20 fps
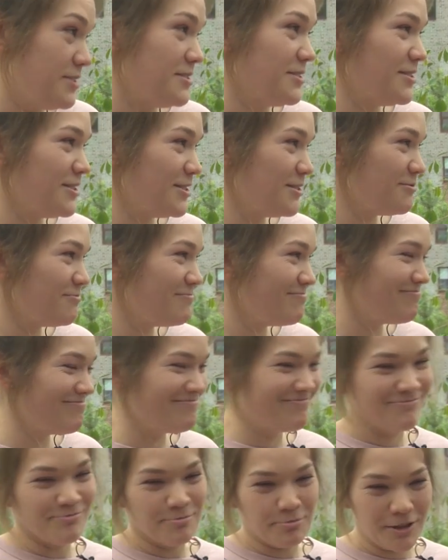meals.
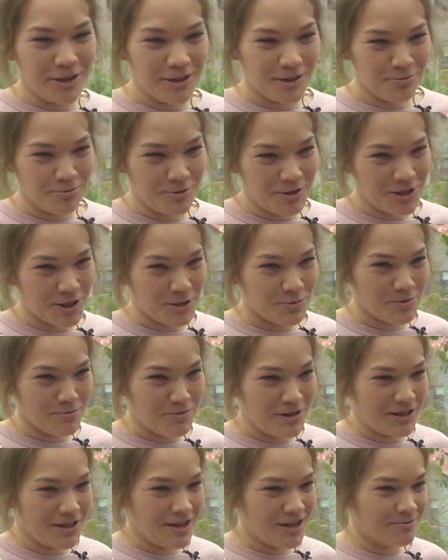It's lunchtime,
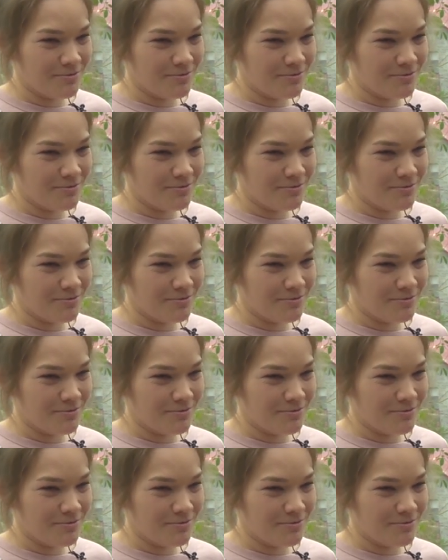so I